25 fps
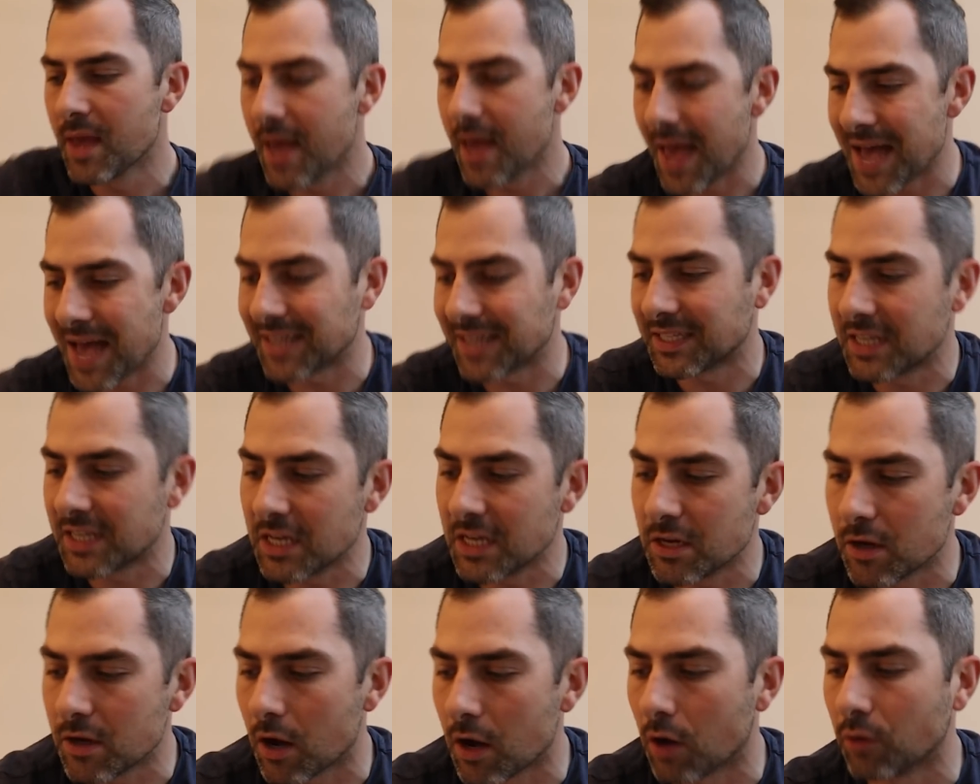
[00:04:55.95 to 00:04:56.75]
as
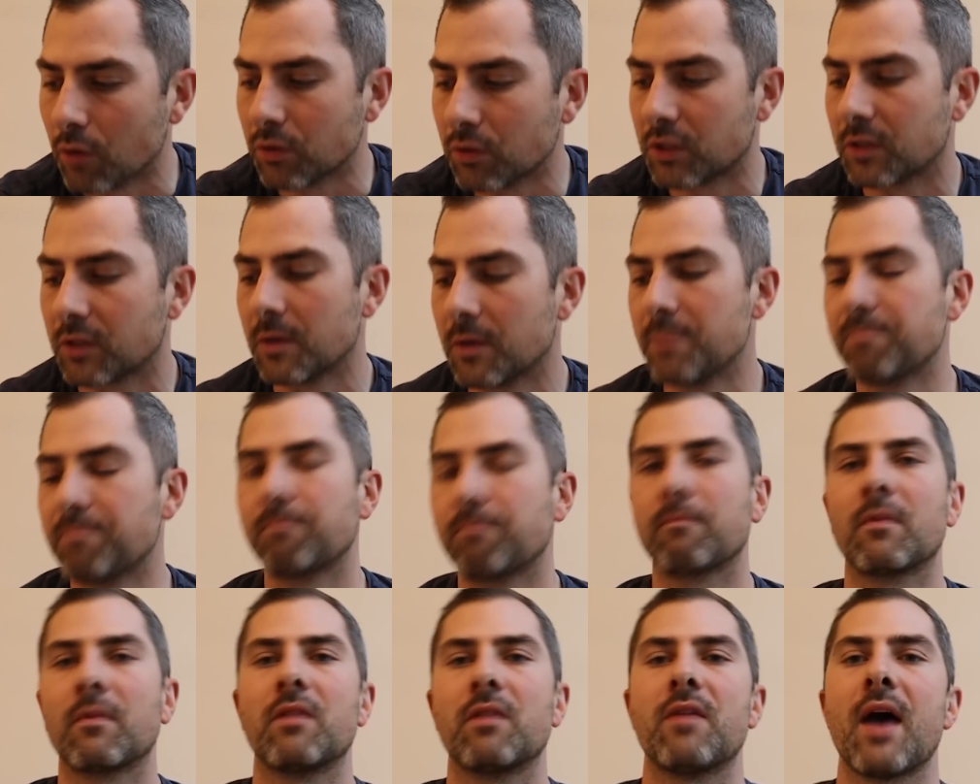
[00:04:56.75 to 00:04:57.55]
he notes
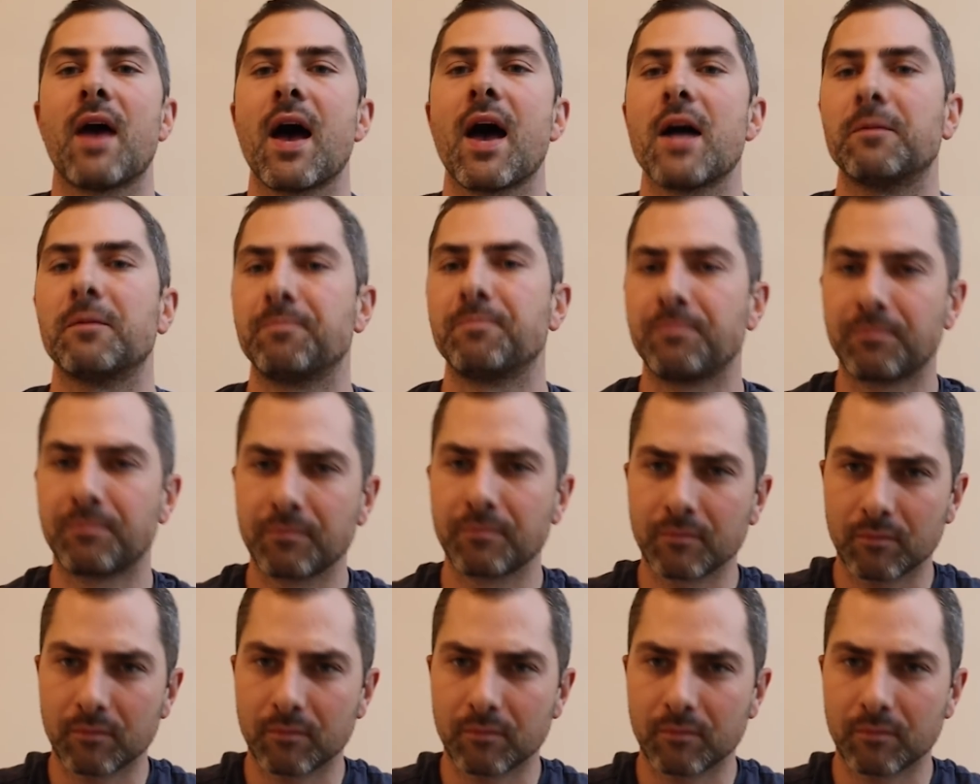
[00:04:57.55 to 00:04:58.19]
that